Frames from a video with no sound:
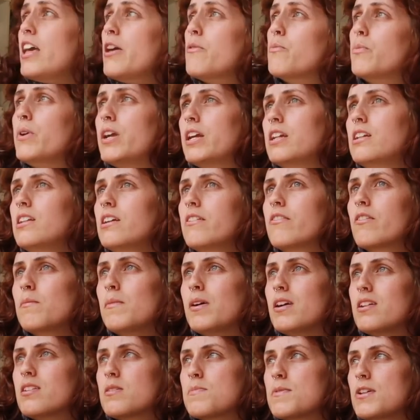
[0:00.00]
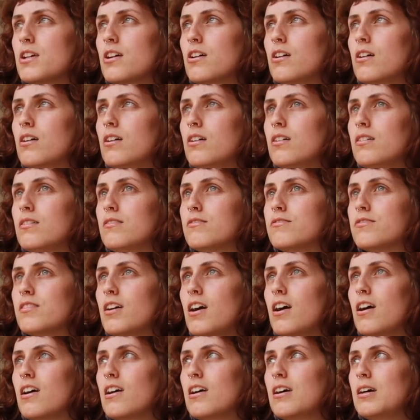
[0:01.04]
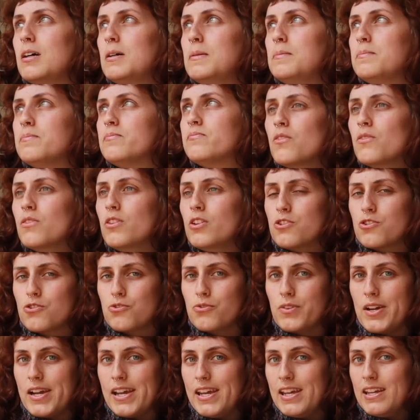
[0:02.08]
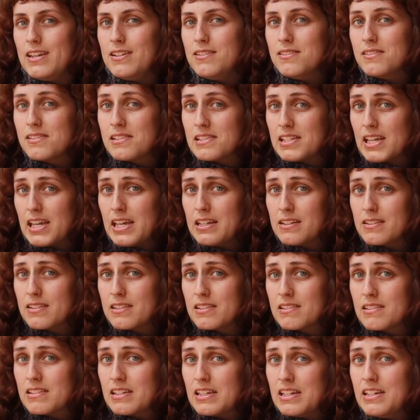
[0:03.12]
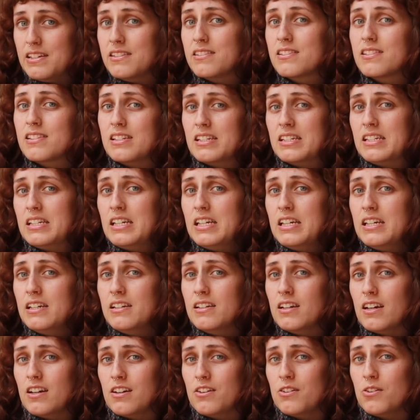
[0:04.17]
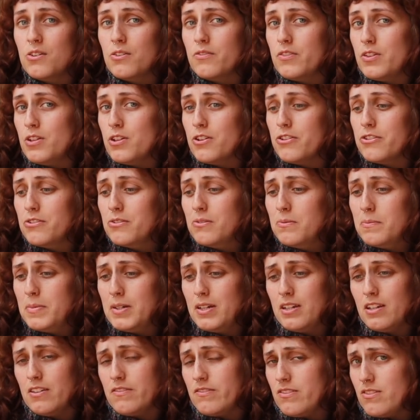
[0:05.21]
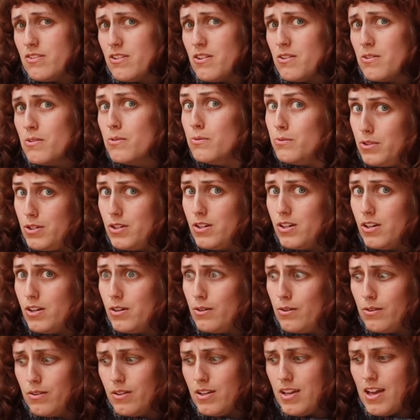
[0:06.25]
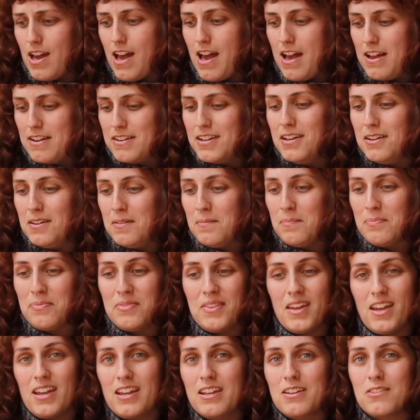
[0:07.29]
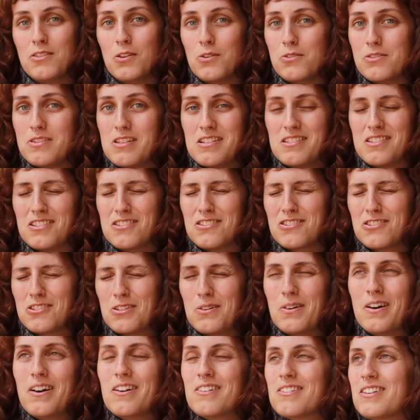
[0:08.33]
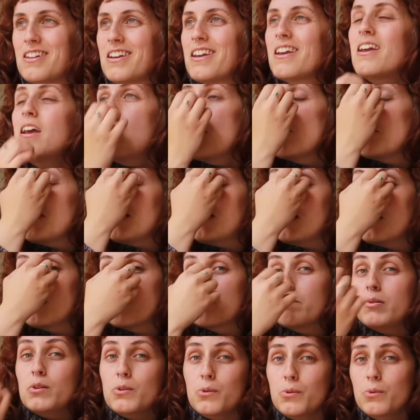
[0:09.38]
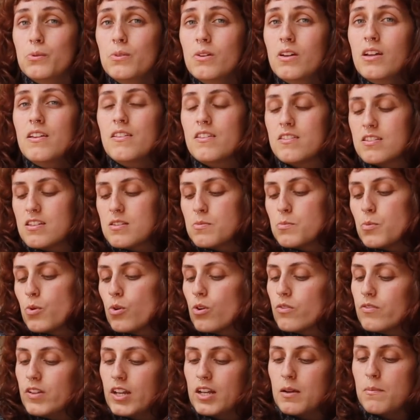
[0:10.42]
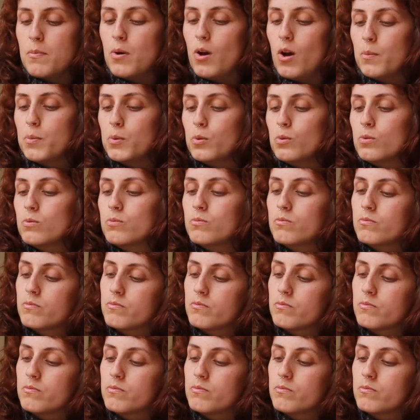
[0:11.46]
It weirdly reminds me of the train seats in Sydney. I don't know if you know, but if you know, you know. And those things are so ugly, but they're blue. This is more of like a purple.